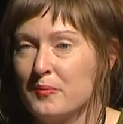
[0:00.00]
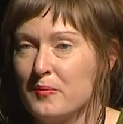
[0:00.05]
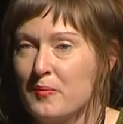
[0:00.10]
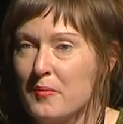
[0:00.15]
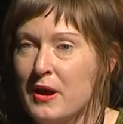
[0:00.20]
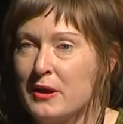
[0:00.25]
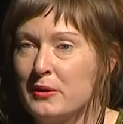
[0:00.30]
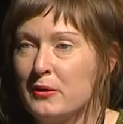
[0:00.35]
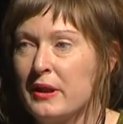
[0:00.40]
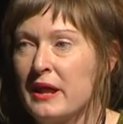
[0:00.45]

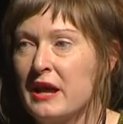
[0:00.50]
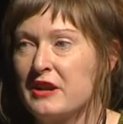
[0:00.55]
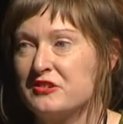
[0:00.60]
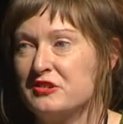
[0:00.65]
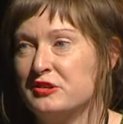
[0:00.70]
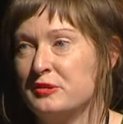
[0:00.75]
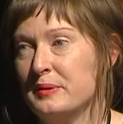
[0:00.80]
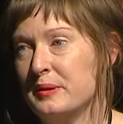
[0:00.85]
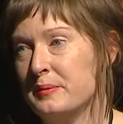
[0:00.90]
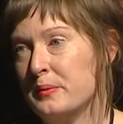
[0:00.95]
might not
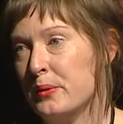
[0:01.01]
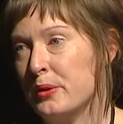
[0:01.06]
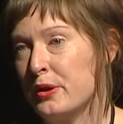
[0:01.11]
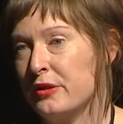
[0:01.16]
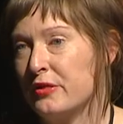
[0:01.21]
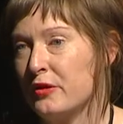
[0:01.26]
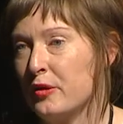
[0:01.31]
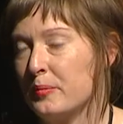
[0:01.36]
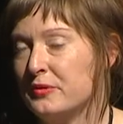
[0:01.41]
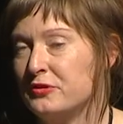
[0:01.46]
actually be
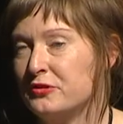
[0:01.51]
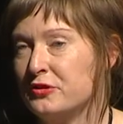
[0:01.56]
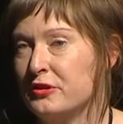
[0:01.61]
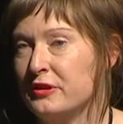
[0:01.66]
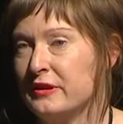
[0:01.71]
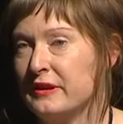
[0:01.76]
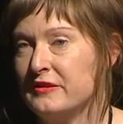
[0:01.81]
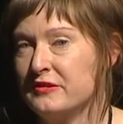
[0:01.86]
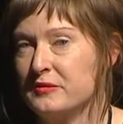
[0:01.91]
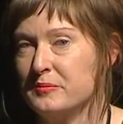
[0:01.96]
worth the
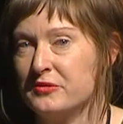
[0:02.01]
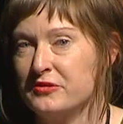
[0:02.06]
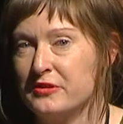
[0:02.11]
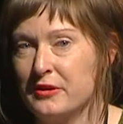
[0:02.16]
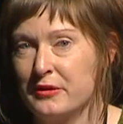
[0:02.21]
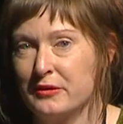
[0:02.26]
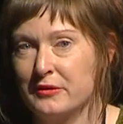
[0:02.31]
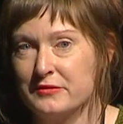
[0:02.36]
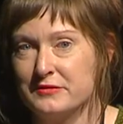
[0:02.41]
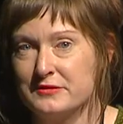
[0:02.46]
opportunities
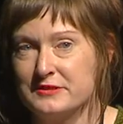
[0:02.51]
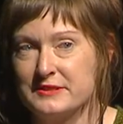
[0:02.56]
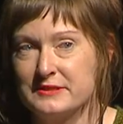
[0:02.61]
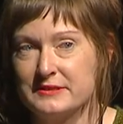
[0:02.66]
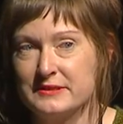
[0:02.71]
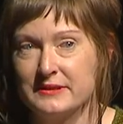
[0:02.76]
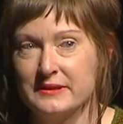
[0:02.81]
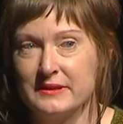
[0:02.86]
themselves.